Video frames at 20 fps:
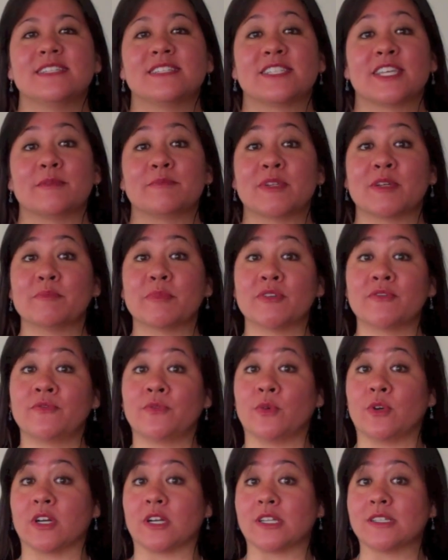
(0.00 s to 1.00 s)
Tip number
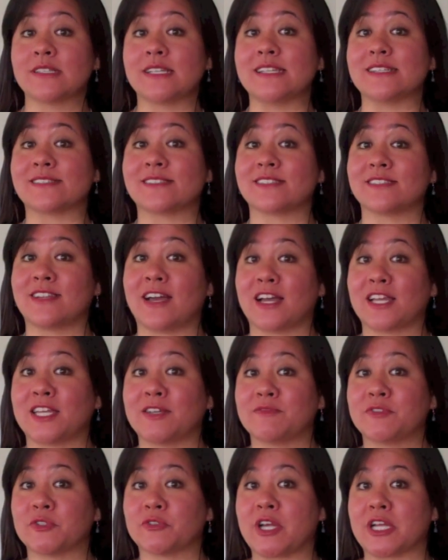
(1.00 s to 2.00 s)
four is to not
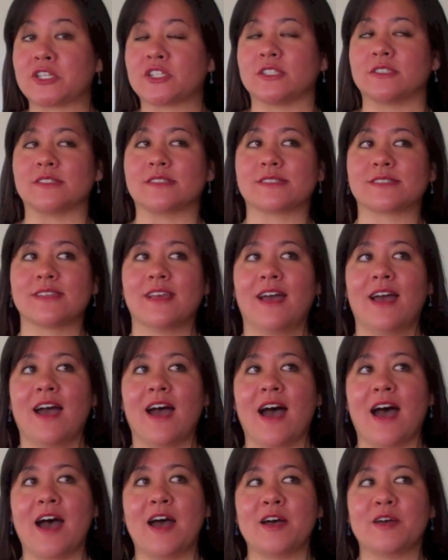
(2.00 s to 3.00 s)
give directions.
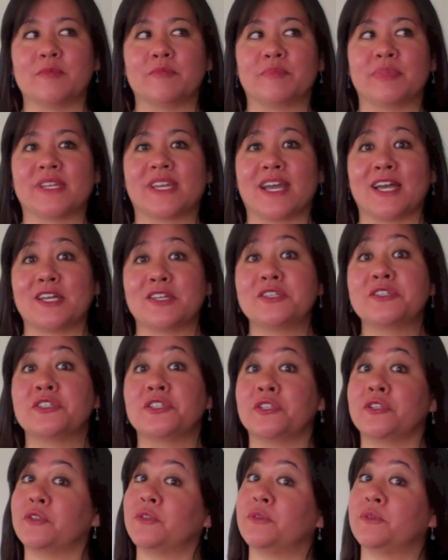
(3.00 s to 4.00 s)

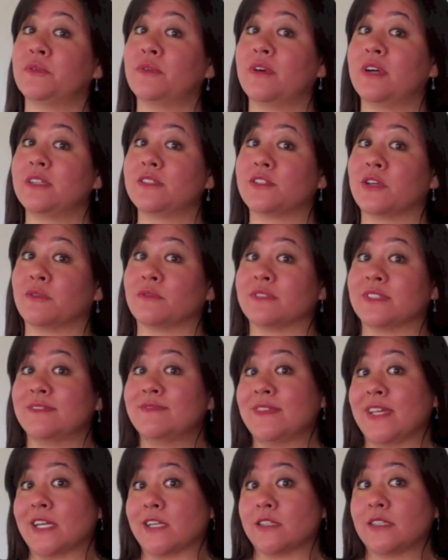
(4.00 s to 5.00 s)
Because you don't
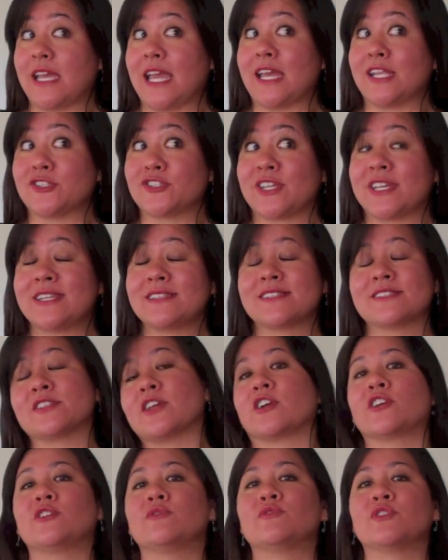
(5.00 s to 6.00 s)
live there and chances
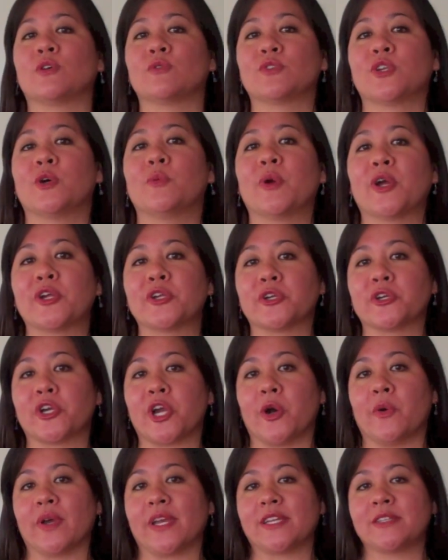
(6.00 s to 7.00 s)
are you don't know where you're
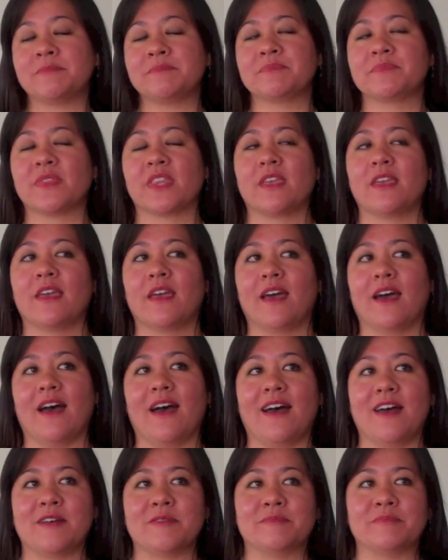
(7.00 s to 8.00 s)
going,
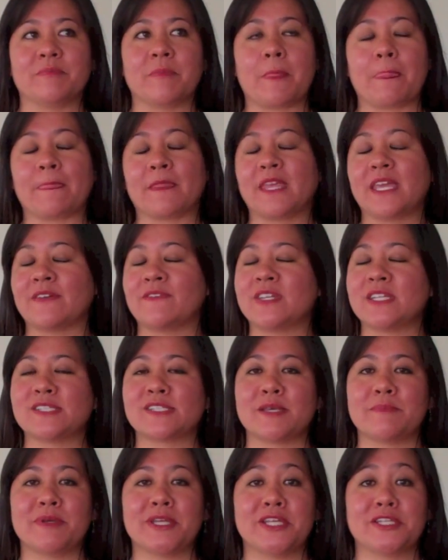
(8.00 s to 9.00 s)
giving
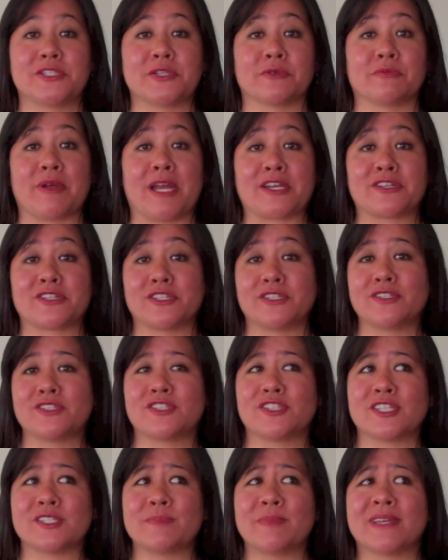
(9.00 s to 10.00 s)
somebody
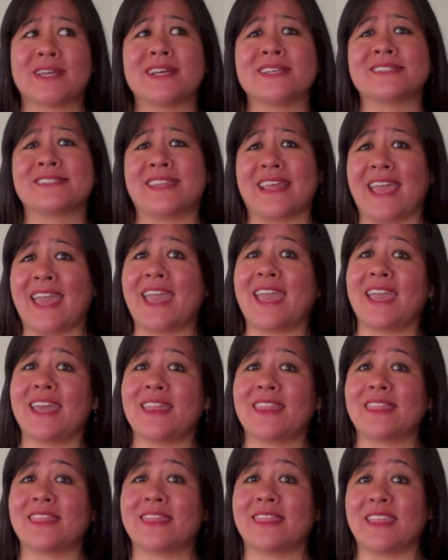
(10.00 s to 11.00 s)
directions just because
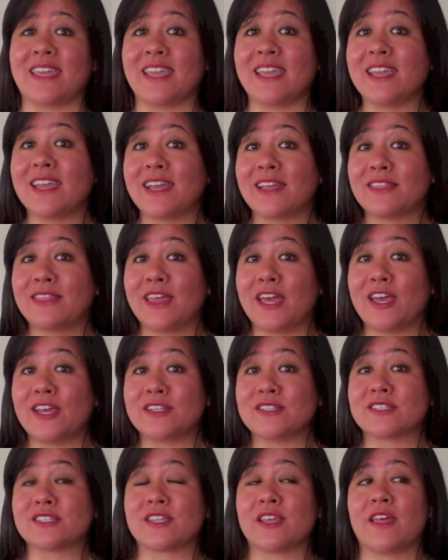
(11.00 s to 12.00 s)
they think
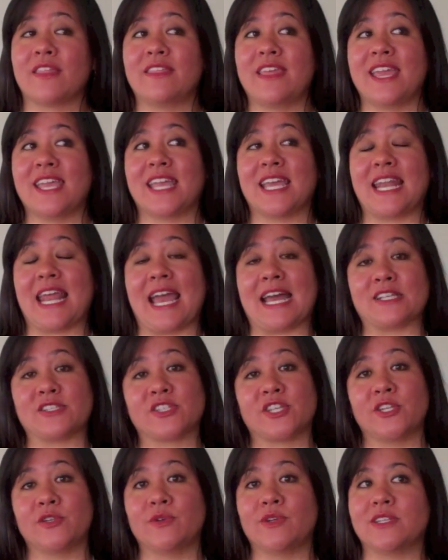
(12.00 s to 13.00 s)
that they can
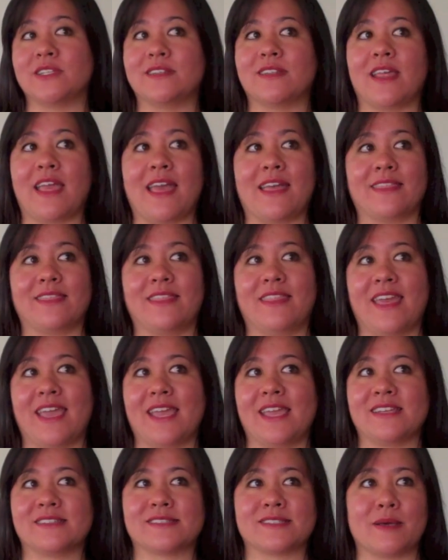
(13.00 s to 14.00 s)
ask you and
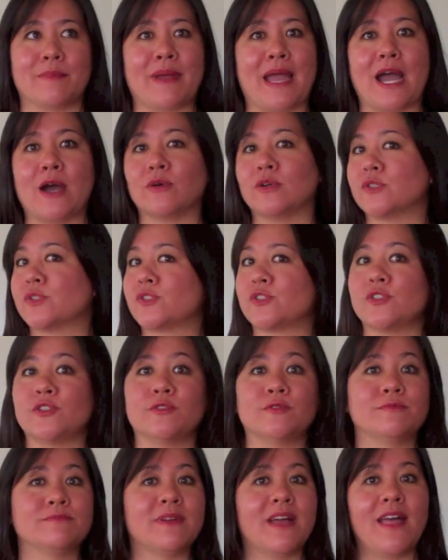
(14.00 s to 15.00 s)
they somehow
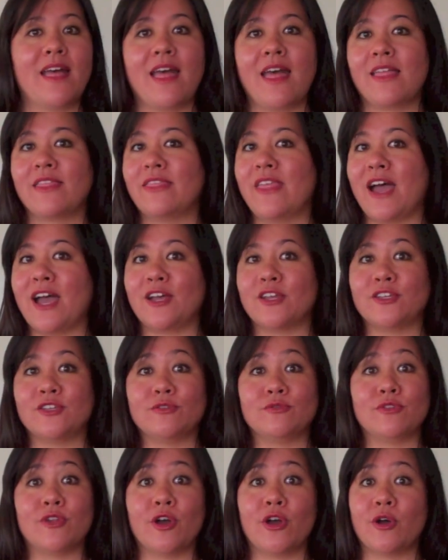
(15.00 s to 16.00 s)
assume that
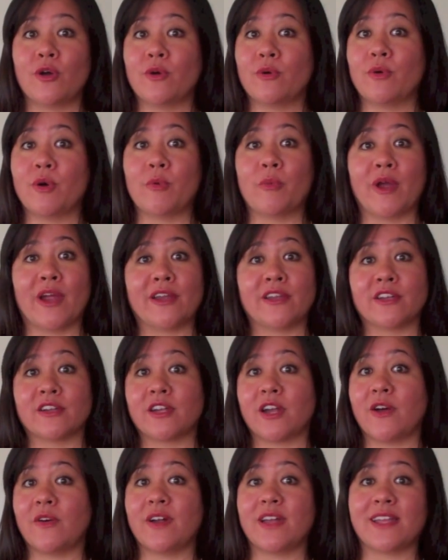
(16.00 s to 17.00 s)
you know where
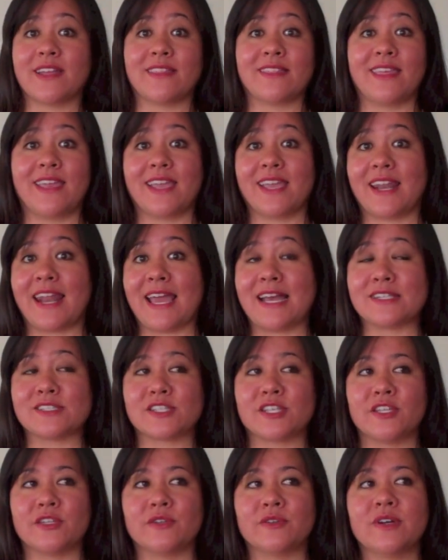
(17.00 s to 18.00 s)
you're going and they can
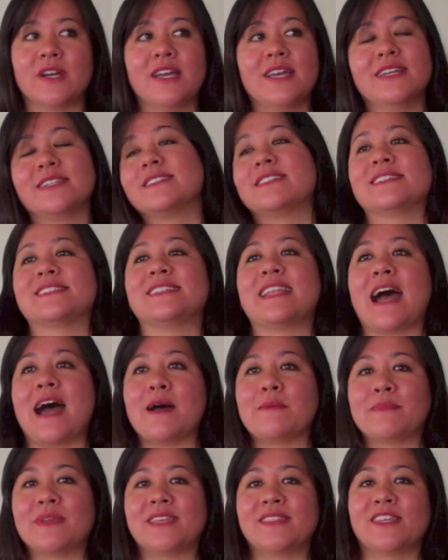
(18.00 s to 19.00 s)
ask you does
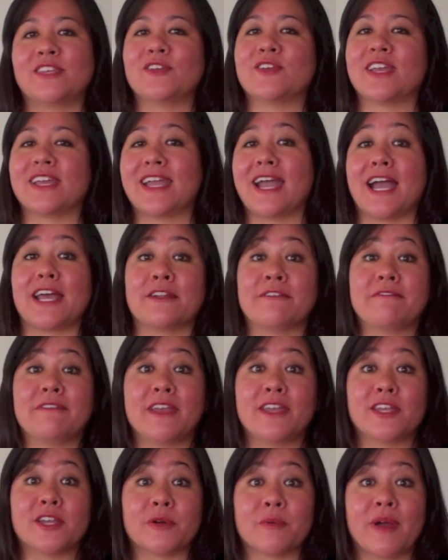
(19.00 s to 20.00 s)
not mean that you can kind of
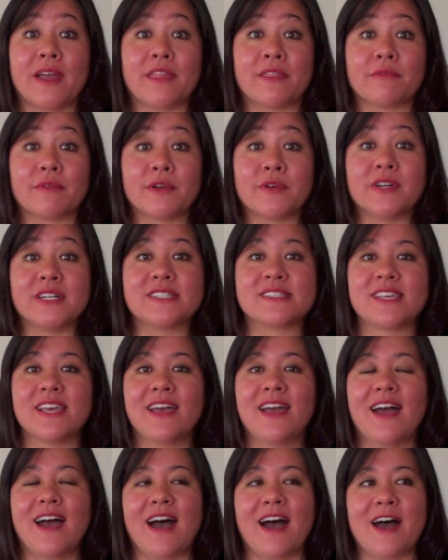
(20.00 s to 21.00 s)
fake your way through it.
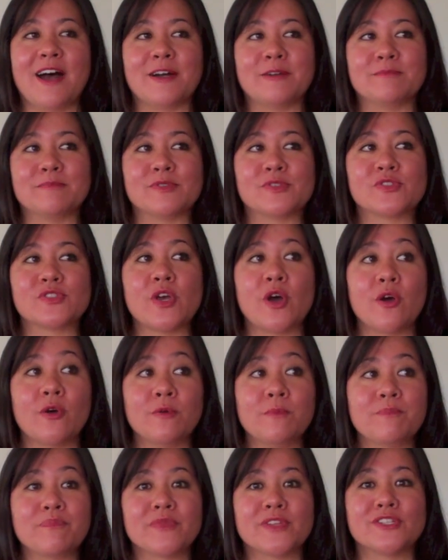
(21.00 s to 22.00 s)

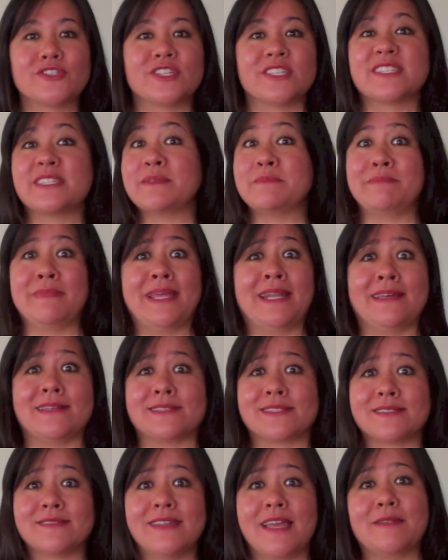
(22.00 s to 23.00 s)
So just admit
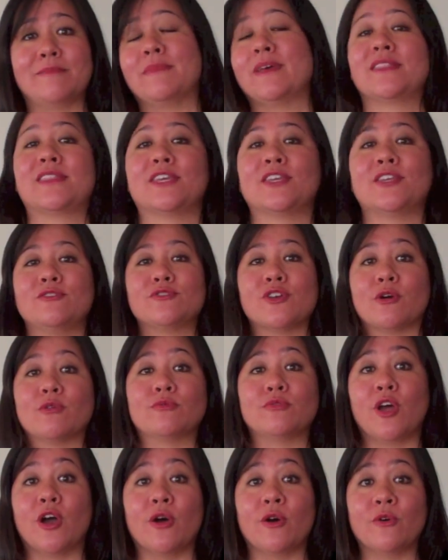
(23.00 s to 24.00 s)
it. Admit you
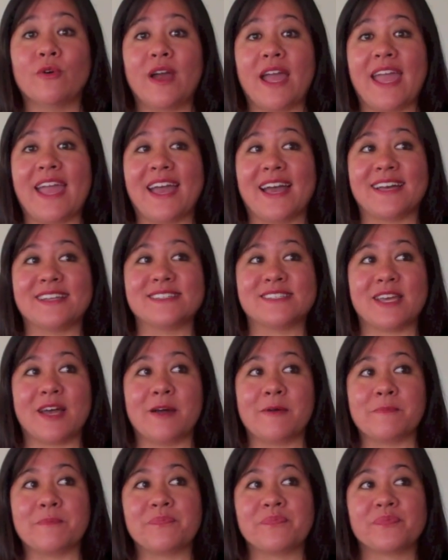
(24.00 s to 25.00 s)
don't know,
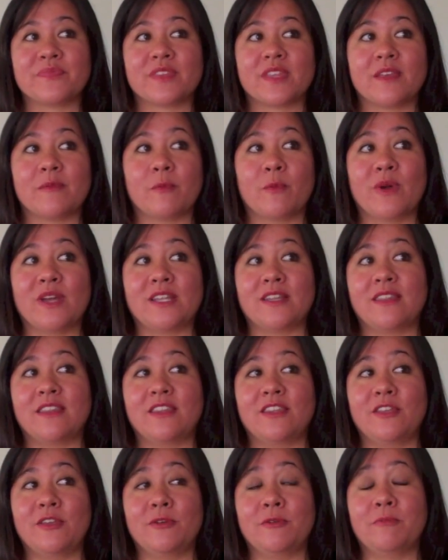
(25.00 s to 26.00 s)
and
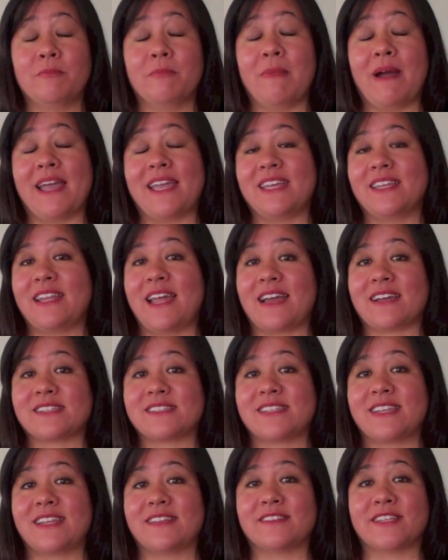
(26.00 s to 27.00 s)
when you might
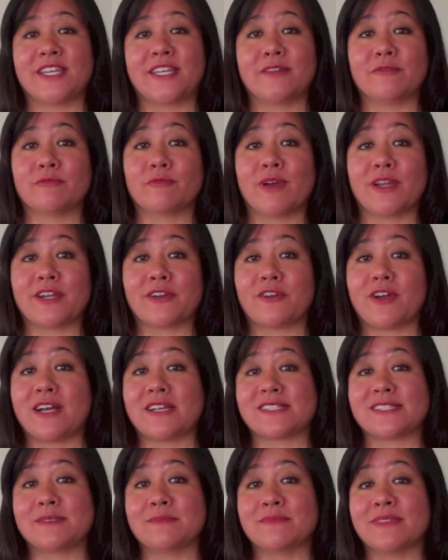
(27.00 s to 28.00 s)
accidentally run
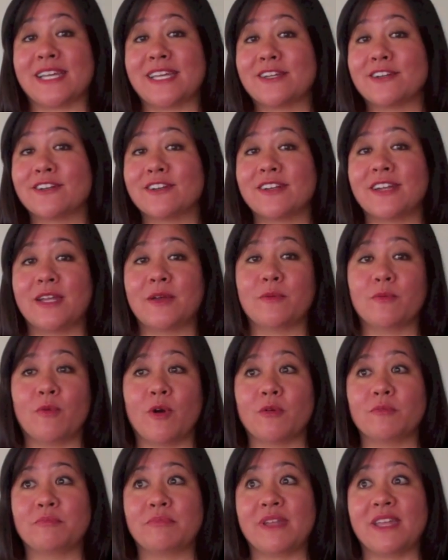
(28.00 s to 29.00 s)
across them later, it
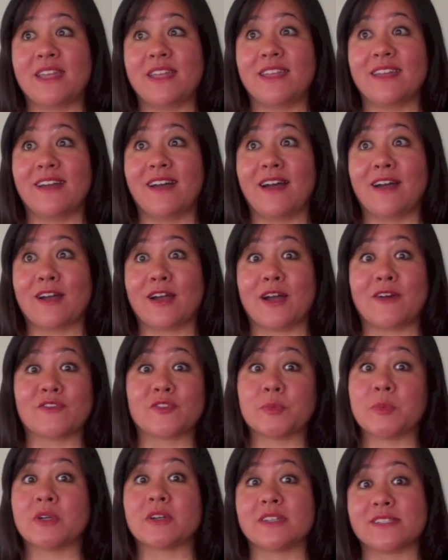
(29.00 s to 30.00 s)
won't be
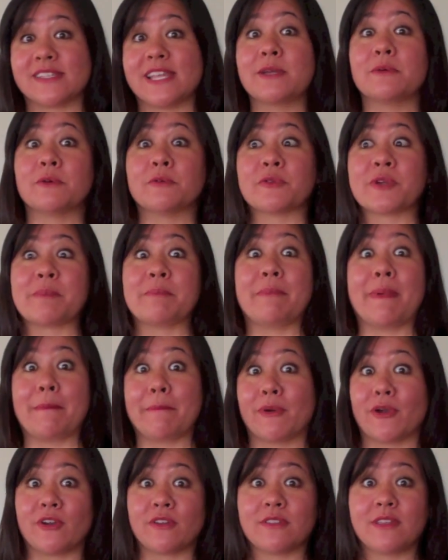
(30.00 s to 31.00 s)
uncomfortable because they will
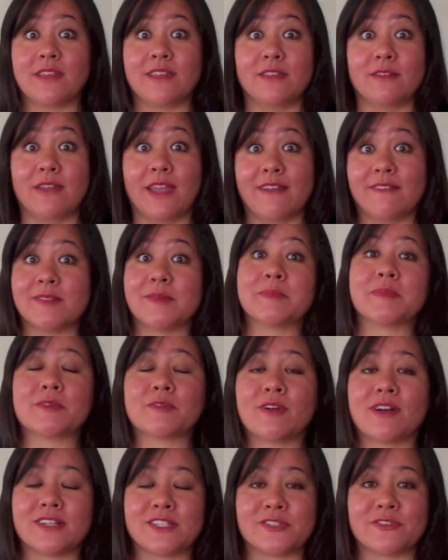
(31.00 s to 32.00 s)
remember that you gave them the
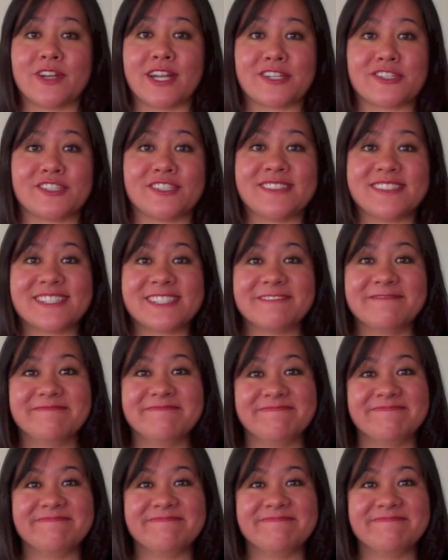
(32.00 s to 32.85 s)
wrong directions.